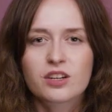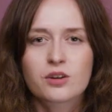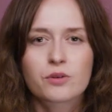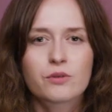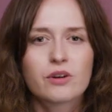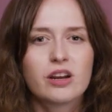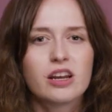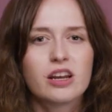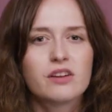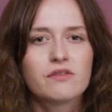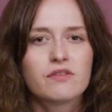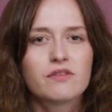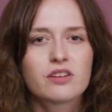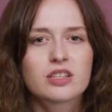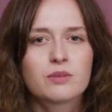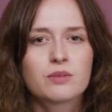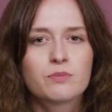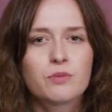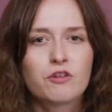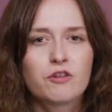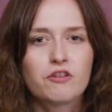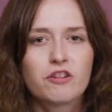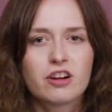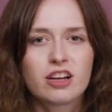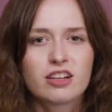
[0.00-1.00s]
creative
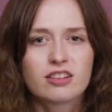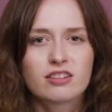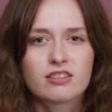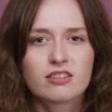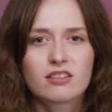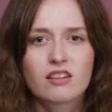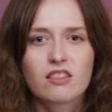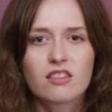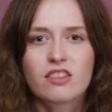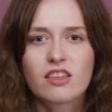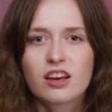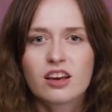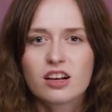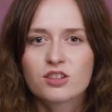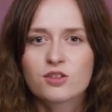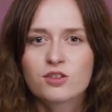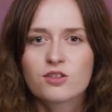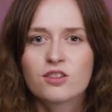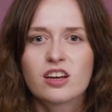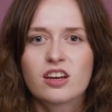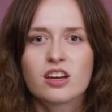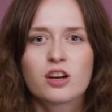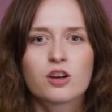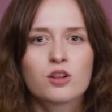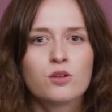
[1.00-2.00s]
experience thanks to
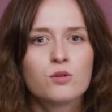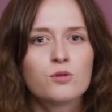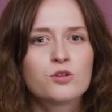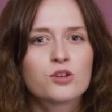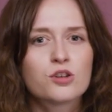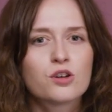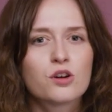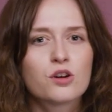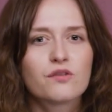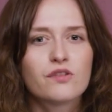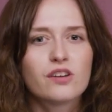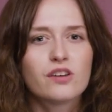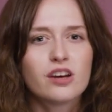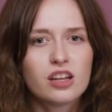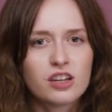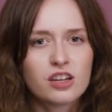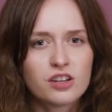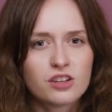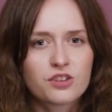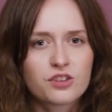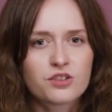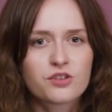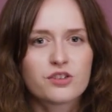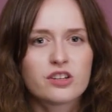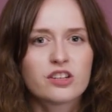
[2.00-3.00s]
the inclusion of
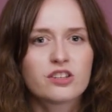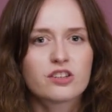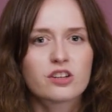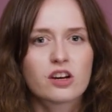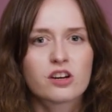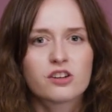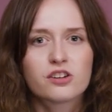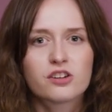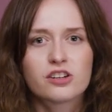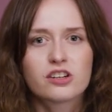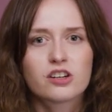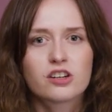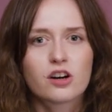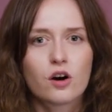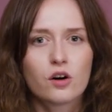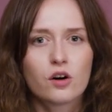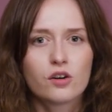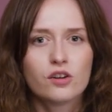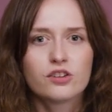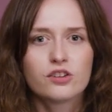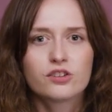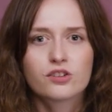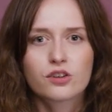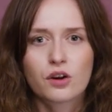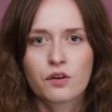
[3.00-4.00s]
industry-standard
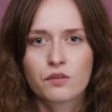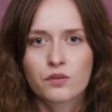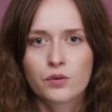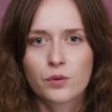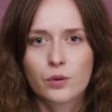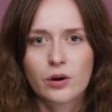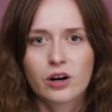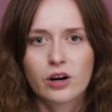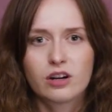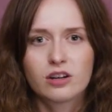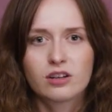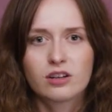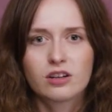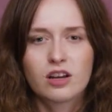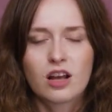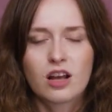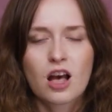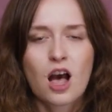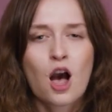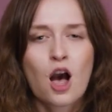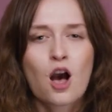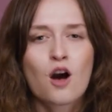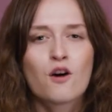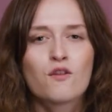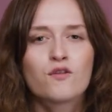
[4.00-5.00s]
audio software.
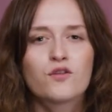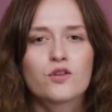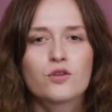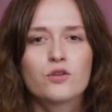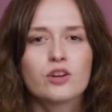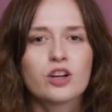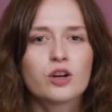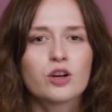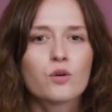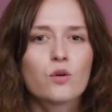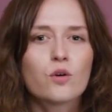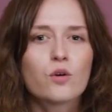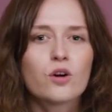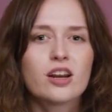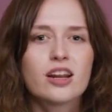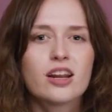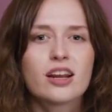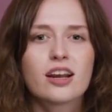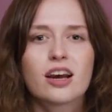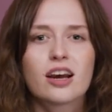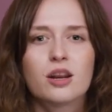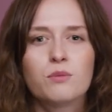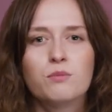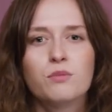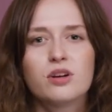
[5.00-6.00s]
For
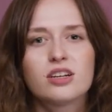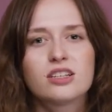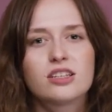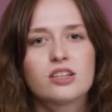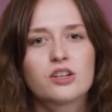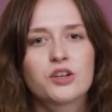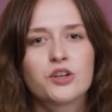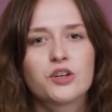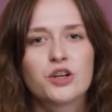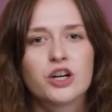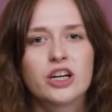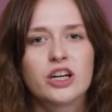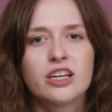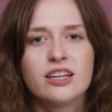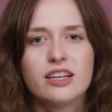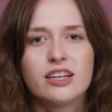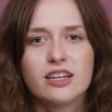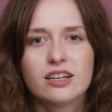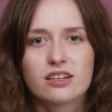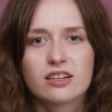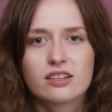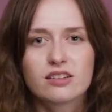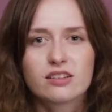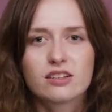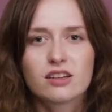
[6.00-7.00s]
recording and mixing your
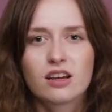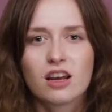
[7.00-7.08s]
ideas,